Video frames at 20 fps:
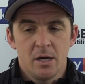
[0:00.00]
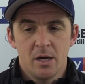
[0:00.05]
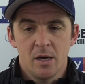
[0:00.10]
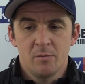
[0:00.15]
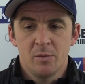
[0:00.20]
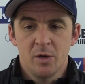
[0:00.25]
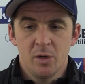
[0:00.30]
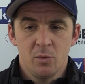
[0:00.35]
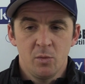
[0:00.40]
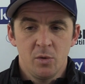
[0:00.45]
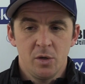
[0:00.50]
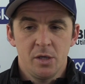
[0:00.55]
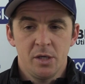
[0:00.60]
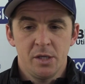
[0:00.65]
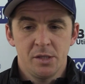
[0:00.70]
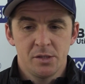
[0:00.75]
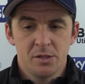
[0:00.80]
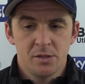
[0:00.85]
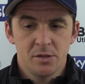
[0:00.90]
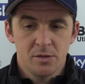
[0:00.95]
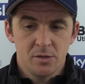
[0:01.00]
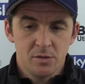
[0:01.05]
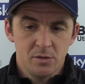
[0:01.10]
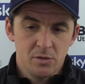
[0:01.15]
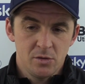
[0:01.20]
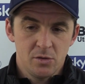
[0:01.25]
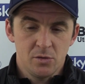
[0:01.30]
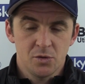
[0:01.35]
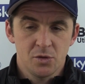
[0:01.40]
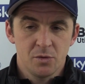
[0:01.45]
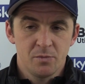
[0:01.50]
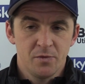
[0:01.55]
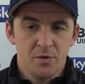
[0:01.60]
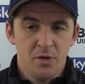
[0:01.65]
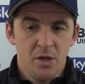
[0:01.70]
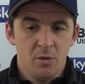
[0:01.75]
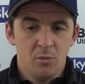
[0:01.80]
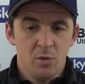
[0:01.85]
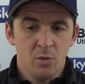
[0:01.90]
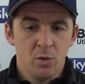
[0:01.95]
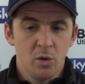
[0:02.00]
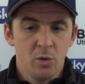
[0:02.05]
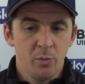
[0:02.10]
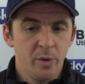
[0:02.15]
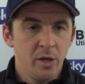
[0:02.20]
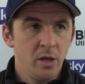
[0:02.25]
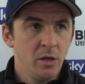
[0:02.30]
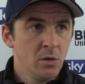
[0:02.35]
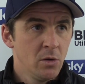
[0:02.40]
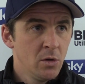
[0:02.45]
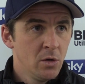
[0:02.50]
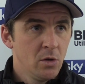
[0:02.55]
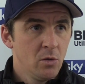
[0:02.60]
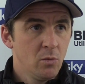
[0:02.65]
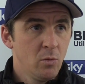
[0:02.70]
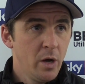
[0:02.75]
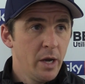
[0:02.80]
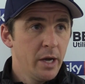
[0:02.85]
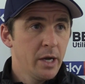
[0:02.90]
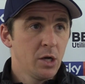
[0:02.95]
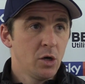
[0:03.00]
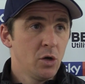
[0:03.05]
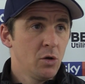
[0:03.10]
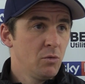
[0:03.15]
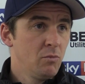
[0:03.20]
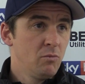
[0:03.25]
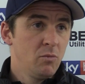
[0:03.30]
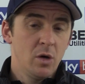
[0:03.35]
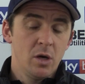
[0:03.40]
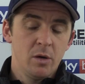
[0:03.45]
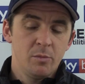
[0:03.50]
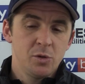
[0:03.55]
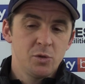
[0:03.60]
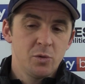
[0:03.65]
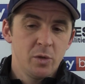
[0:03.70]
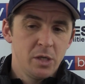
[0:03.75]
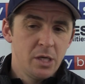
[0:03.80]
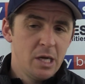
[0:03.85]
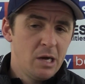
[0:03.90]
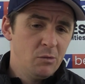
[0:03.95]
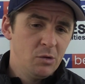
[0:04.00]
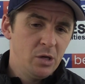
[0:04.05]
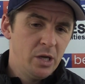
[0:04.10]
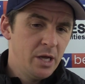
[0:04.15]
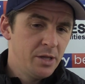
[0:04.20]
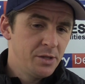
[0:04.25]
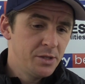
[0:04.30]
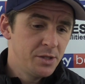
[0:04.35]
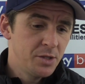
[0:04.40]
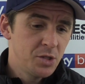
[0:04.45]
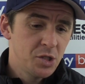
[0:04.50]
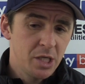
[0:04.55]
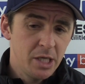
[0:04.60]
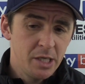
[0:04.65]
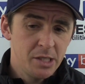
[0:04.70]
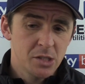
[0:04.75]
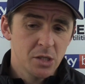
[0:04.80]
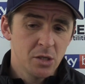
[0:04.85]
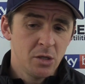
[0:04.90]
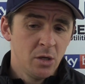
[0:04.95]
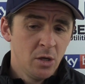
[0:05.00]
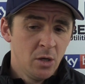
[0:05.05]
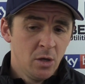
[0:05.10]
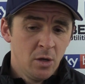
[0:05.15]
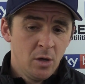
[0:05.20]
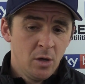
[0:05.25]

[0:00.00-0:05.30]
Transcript: It is something that we will be working on between now and the end of the season,